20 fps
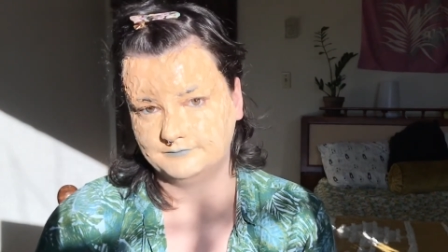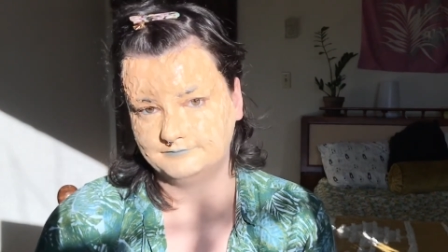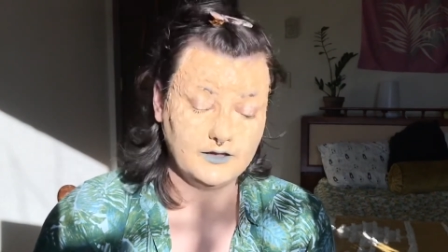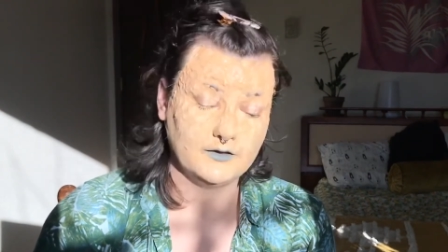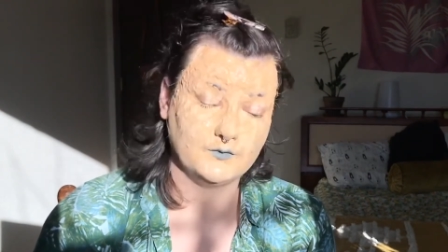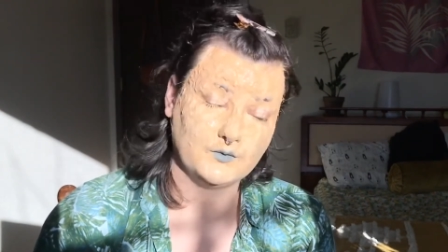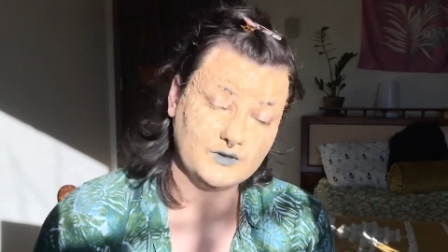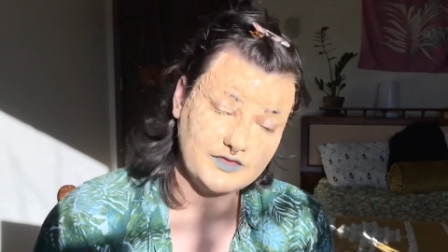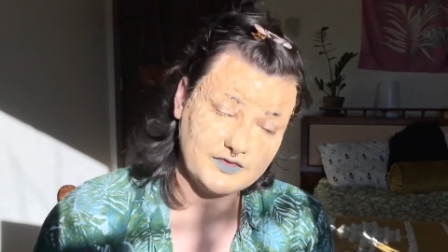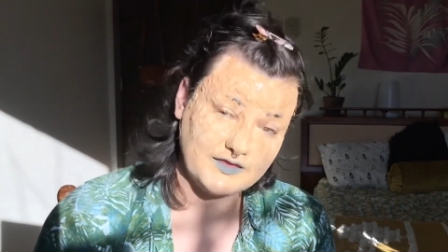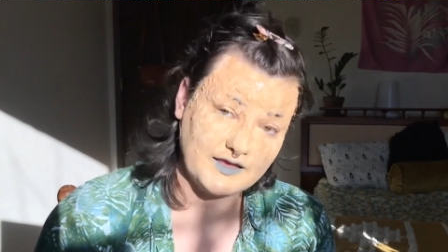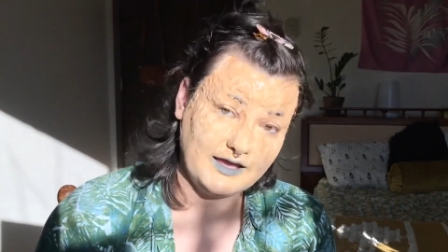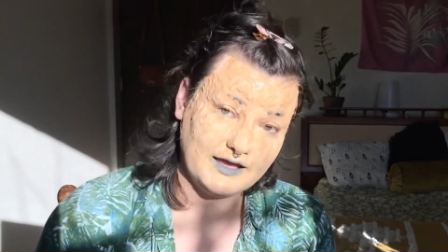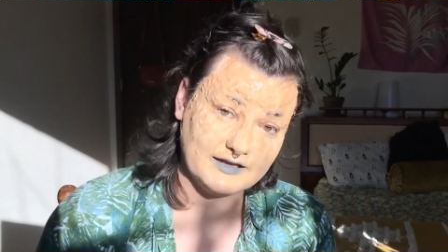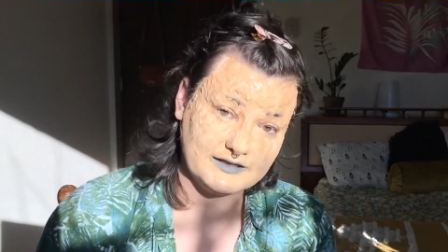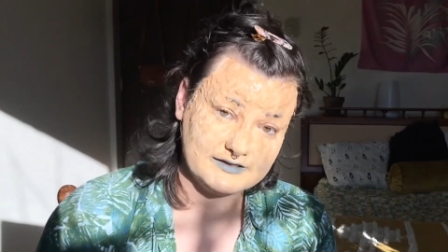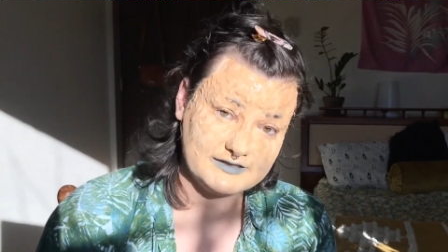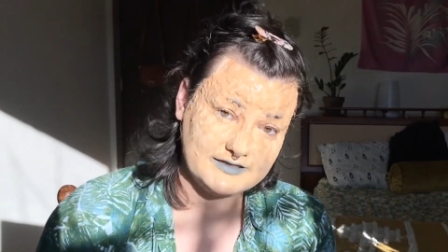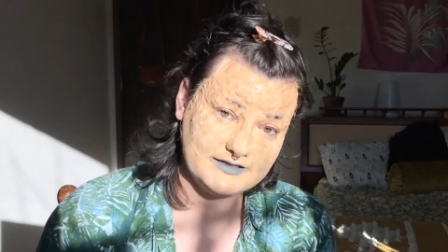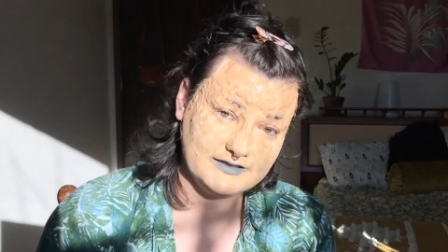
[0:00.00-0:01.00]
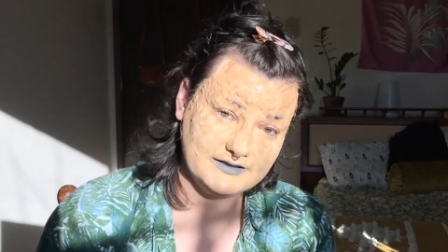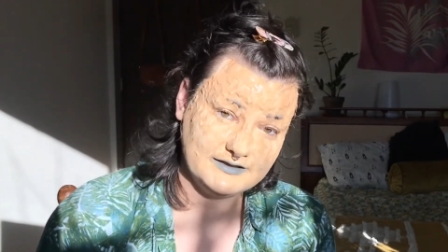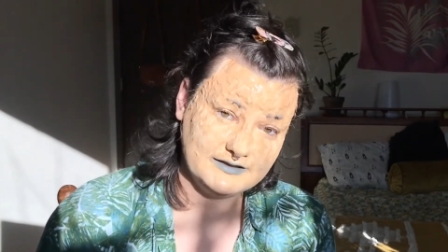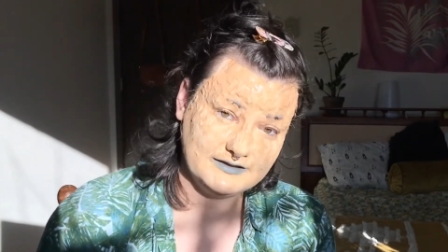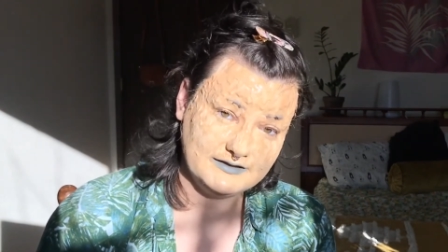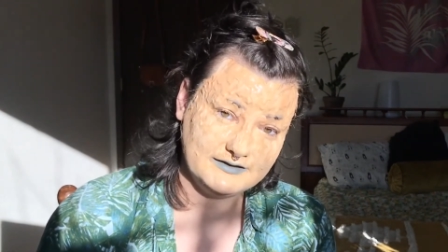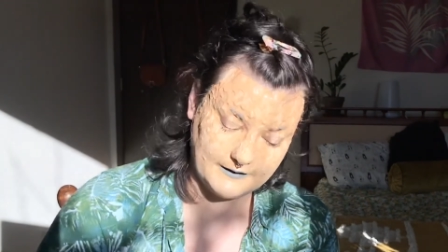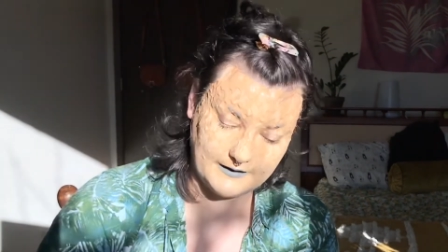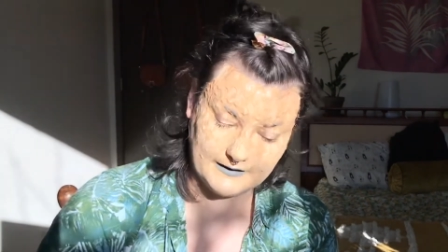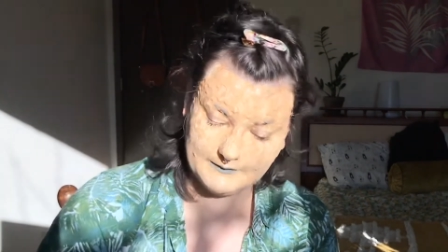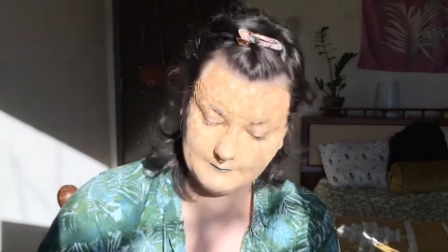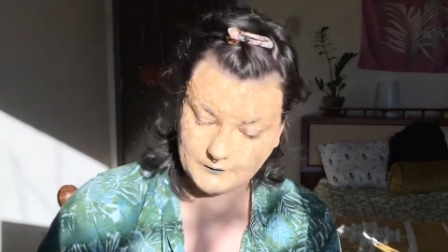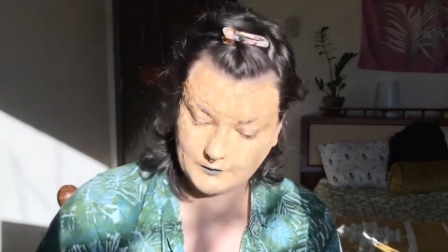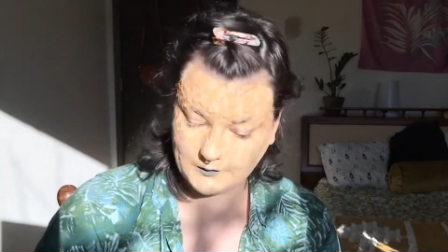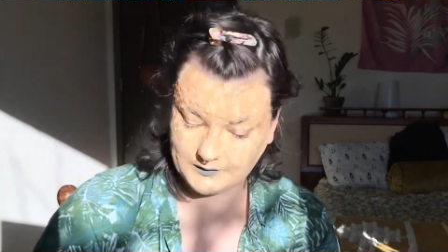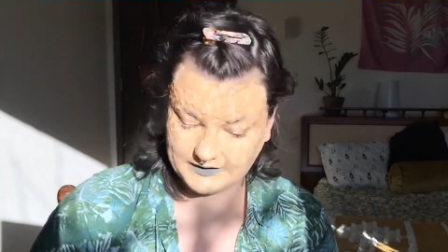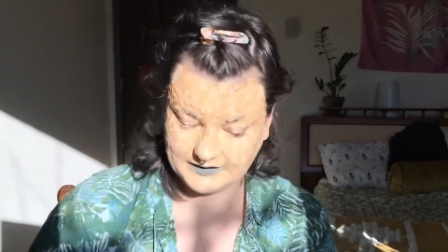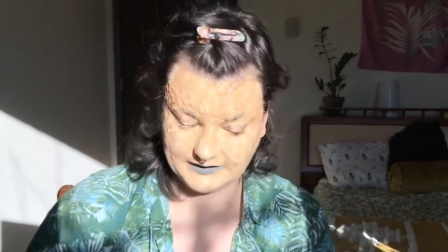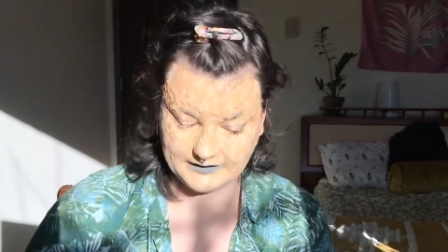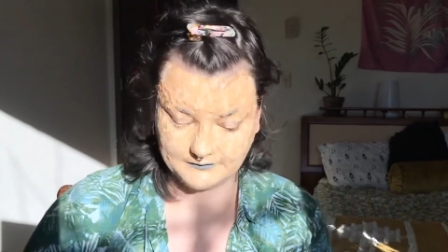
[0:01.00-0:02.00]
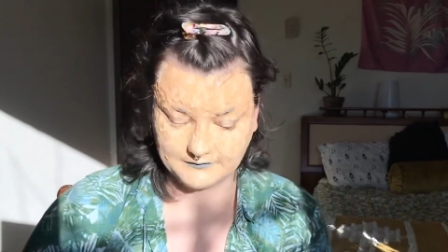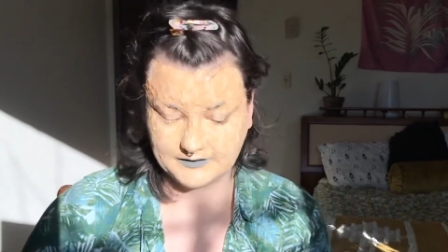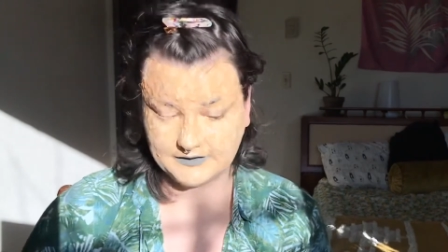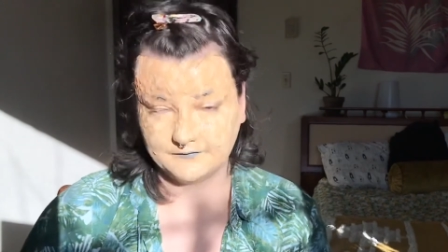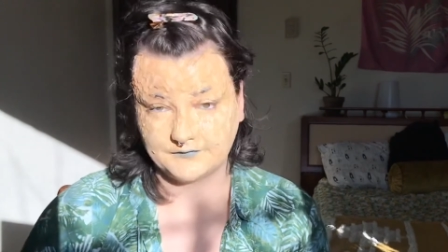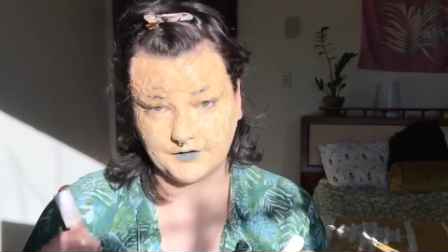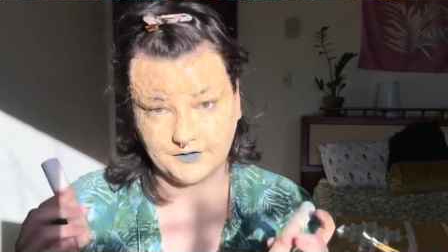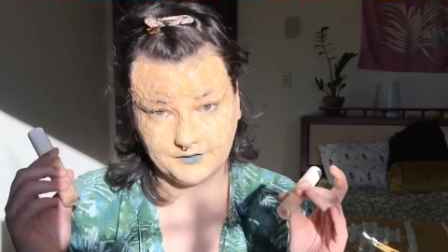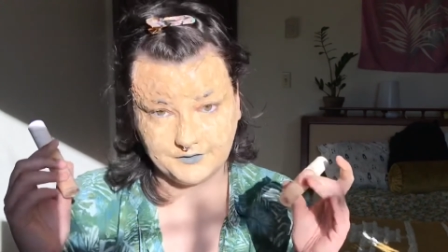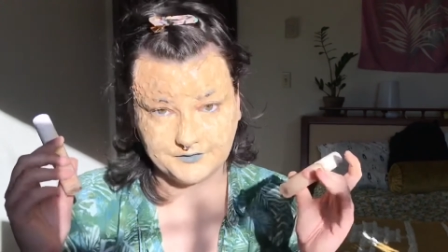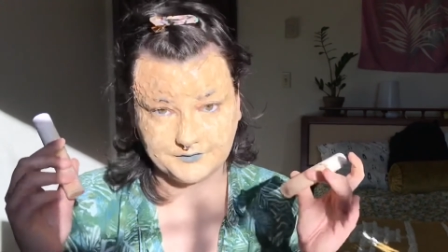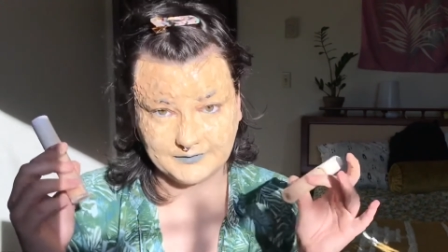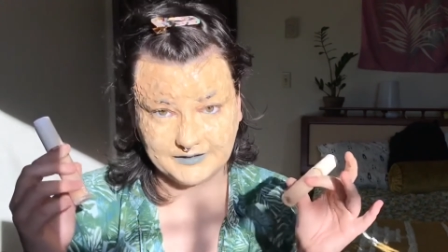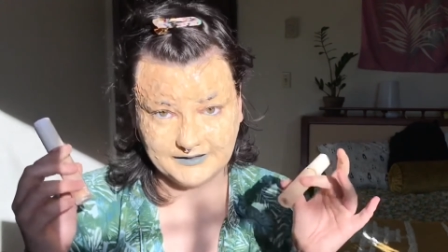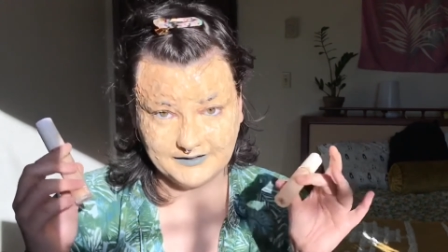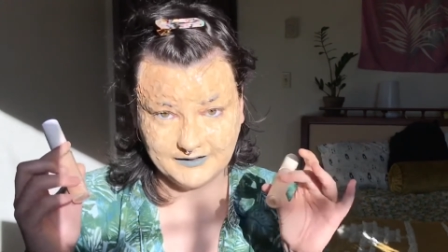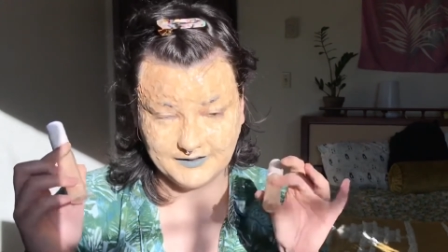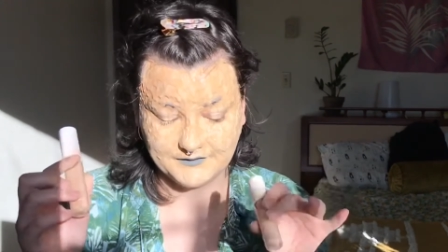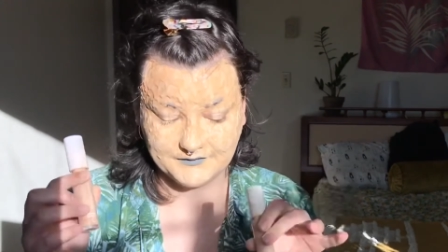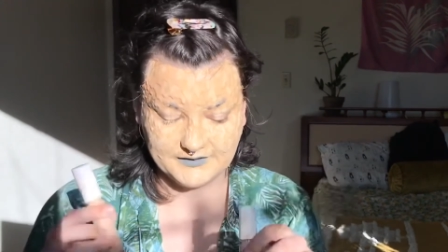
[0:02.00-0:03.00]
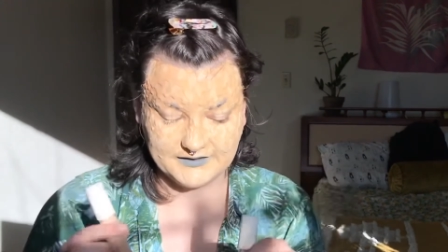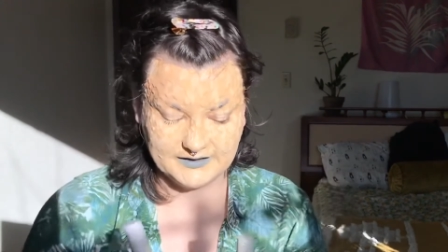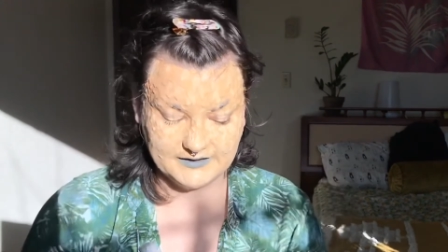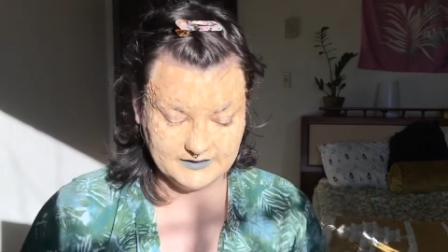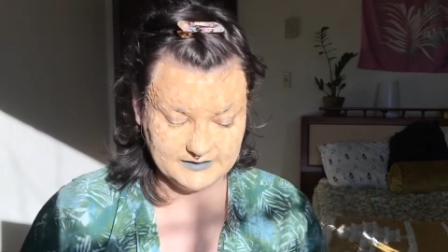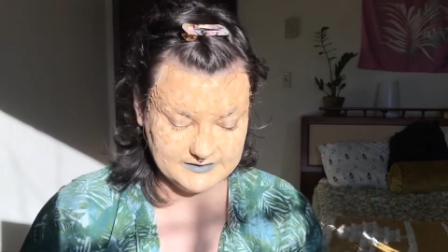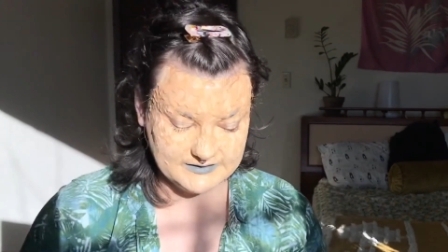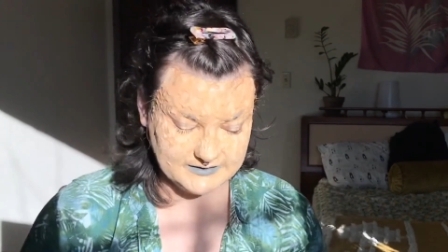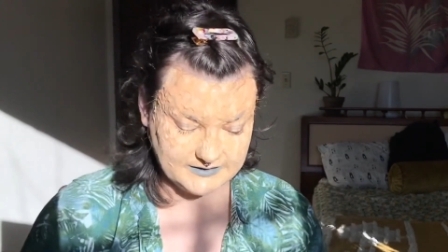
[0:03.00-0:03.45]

with that, I'm going to get rid of all three of these.